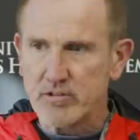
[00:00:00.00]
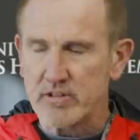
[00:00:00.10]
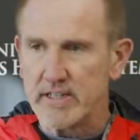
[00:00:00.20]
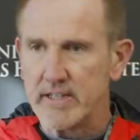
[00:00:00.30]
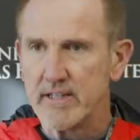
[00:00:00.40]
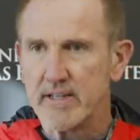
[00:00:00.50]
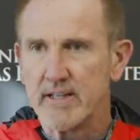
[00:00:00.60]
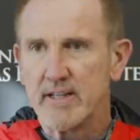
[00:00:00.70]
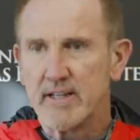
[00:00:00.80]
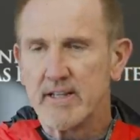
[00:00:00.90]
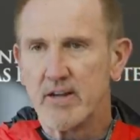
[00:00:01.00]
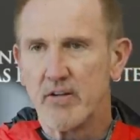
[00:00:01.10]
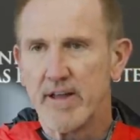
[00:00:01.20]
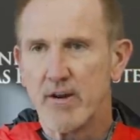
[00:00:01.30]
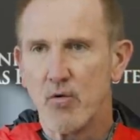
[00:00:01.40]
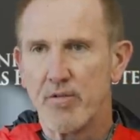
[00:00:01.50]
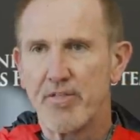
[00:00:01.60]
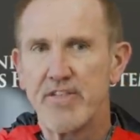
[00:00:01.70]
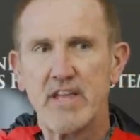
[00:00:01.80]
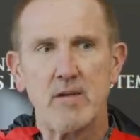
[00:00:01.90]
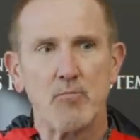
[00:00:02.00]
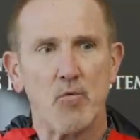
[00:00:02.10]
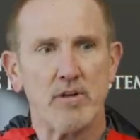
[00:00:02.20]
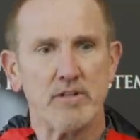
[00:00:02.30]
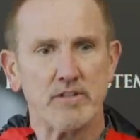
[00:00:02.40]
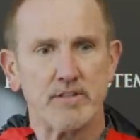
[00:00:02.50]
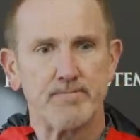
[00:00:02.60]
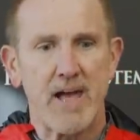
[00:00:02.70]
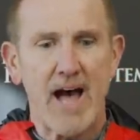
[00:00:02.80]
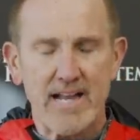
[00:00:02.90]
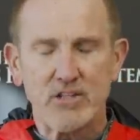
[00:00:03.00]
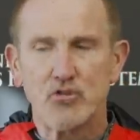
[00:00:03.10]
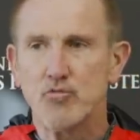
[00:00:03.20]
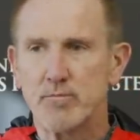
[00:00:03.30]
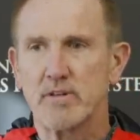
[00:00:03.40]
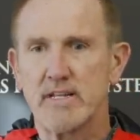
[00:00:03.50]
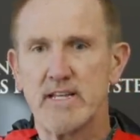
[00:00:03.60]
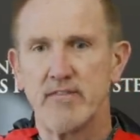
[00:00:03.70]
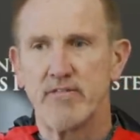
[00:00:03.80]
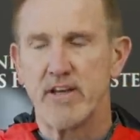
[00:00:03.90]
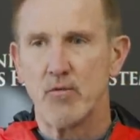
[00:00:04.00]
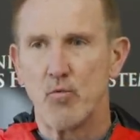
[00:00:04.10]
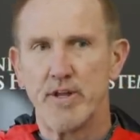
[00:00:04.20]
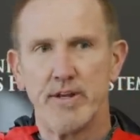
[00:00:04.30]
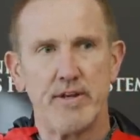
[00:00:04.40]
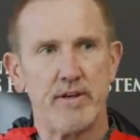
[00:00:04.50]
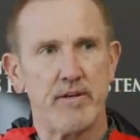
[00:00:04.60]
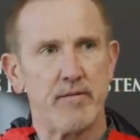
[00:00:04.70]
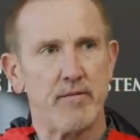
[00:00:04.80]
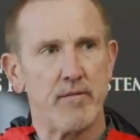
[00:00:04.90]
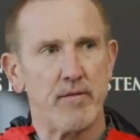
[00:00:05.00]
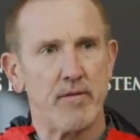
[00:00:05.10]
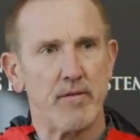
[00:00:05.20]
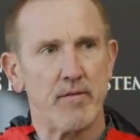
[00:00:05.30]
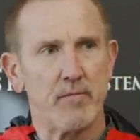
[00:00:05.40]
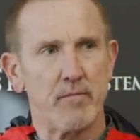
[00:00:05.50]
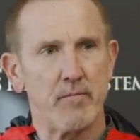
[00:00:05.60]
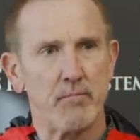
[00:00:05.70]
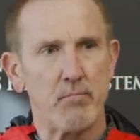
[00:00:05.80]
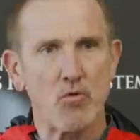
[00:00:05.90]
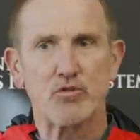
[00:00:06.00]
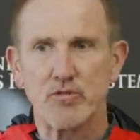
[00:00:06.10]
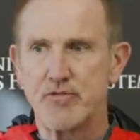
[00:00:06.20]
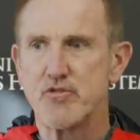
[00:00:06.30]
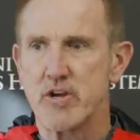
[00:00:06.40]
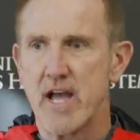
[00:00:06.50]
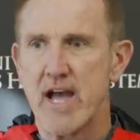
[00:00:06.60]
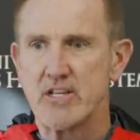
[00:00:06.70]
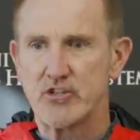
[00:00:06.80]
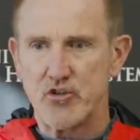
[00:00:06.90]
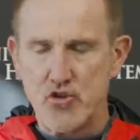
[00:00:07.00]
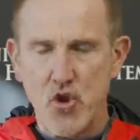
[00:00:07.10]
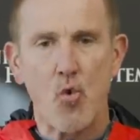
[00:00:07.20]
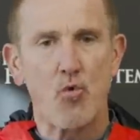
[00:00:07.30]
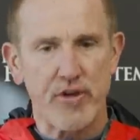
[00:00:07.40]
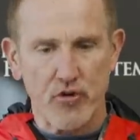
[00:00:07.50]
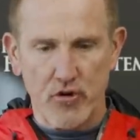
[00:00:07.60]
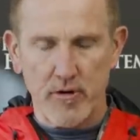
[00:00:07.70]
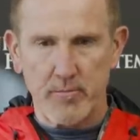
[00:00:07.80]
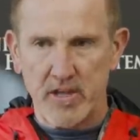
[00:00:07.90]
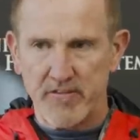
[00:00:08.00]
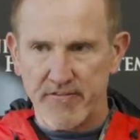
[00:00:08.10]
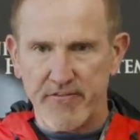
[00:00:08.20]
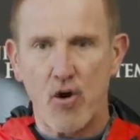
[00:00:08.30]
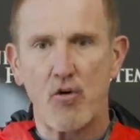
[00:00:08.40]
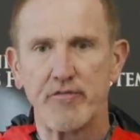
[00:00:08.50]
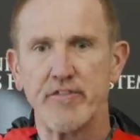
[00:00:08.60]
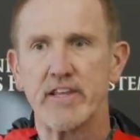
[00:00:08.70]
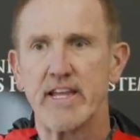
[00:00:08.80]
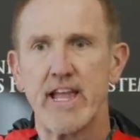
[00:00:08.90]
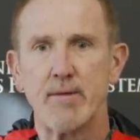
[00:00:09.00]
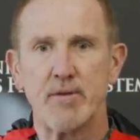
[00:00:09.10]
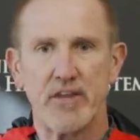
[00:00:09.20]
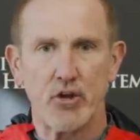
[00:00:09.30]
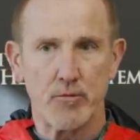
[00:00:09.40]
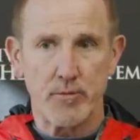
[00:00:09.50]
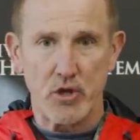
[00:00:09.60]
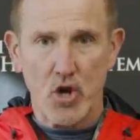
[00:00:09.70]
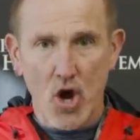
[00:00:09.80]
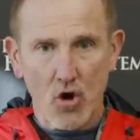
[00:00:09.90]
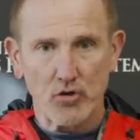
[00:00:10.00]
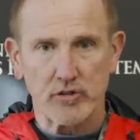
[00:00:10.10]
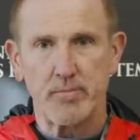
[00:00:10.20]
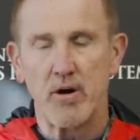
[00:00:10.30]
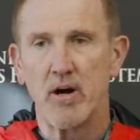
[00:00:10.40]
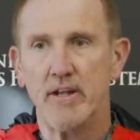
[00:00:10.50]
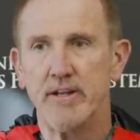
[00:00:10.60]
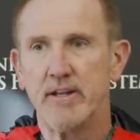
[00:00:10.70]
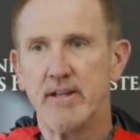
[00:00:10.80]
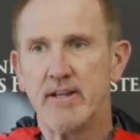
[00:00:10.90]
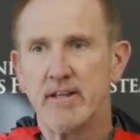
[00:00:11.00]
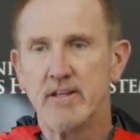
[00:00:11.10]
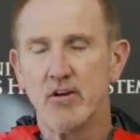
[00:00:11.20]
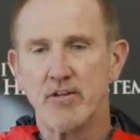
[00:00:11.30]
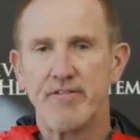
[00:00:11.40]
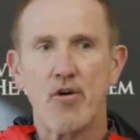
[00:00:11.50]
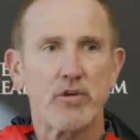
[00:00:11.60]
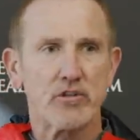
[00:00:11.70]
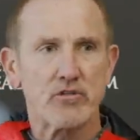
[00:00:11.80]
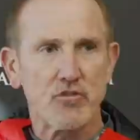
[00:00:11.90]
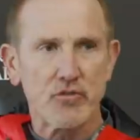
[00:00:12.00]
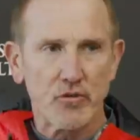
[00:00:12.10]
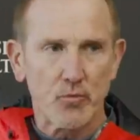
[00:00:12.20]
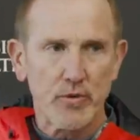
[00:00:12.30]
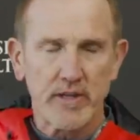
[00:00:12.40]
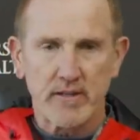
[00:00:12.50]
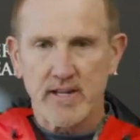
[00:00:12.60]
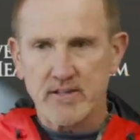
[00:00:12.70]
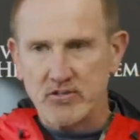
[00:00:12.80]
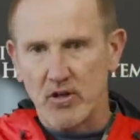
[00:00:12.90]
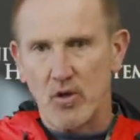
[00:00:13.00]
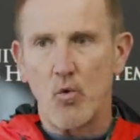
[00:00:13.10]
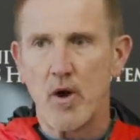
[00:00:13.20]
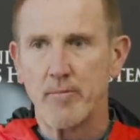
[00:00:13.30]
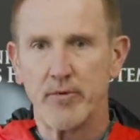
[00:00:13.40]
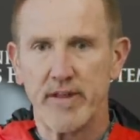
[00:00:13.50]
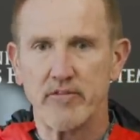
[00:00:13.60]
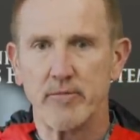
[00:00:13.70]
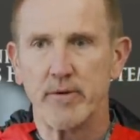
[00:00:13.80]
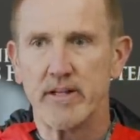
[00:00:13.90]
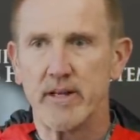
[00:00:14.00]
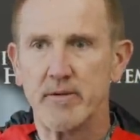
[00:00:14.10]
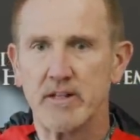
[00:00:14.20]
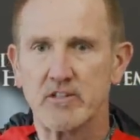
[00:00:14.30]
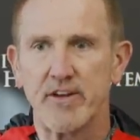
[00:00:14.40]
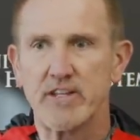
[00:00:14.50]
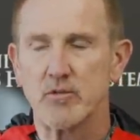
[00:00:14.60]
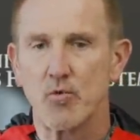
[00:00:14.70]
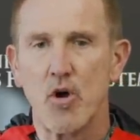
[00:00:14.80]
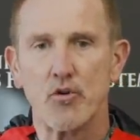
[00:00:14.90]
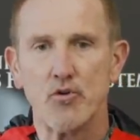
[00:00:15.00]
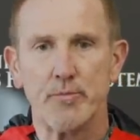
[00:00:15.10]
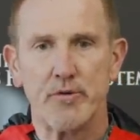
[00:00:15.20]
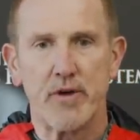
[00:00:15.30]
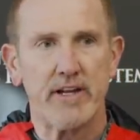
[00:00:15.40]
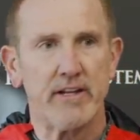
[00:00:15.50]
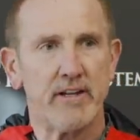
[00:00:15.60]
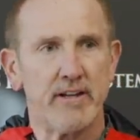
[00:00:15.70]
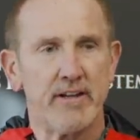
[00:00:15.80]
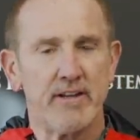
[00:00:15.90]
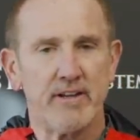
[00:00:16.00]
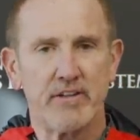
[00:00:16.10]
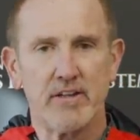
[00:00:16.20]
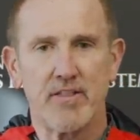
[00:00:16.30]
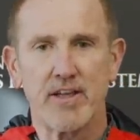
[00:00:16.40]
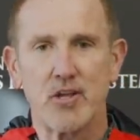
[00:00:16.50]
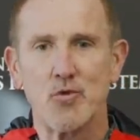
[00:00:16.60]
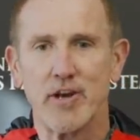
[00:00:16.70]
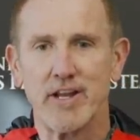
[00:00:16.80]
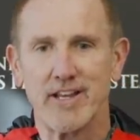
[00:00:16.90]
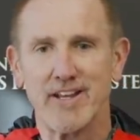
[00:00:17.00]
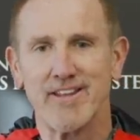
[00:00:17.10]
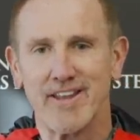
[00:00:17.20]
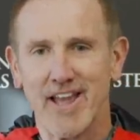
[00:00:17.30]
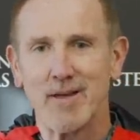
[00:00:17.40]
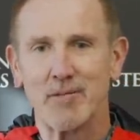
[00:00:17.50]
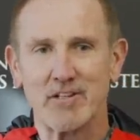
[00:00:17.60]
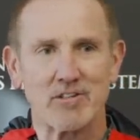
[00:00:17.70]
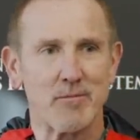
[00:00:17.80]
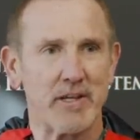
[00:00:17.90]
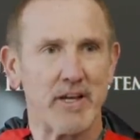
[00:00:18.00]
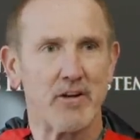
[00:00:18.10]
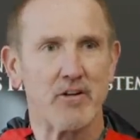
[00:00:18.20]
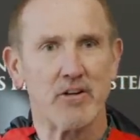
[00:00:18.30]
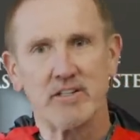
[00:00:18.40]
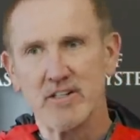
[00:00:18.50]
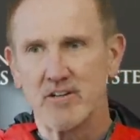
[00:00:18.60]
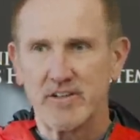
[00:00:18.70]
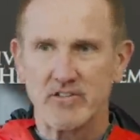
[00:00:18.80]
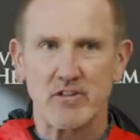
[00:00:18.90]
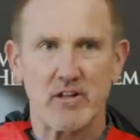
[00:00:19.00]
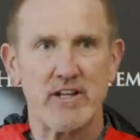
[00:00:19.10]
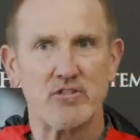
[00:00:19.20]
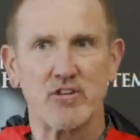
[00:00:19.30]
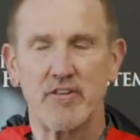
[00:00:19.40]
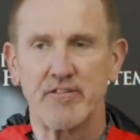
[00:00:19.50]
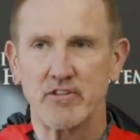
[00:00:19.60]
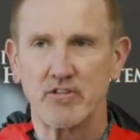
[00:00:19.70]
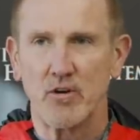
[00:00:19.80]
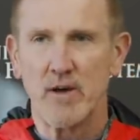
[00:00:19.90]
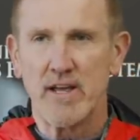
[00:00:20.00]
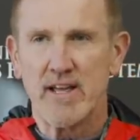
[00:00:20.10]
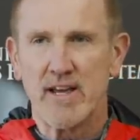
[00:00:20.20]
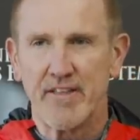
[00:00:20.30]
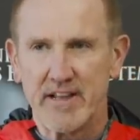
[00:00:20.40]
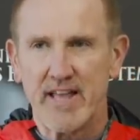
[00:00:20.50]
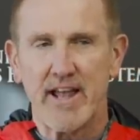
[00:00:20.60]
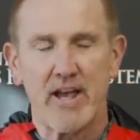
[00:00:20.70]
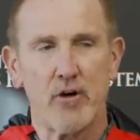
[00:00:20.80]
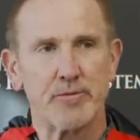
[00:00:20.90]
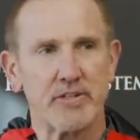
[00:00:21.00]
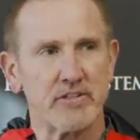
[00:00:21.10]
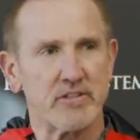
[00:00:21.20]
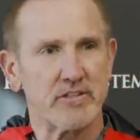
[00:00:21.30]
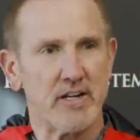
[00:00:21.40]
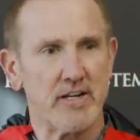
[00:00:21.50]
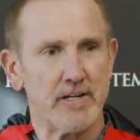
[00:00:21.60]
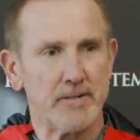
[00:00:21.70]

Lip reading: mostly, you know, that whole theme was, I do believe that when most of your guys know they're going to be involved in the game and they're going to be called upon, you know, the focus during the week tends to go up with everybody. I mean, let's face it, we're all human, right? If you didn't think you were going to get in the game unless somebody got hurt, you know, there's a little edge off there. So I think that helps us.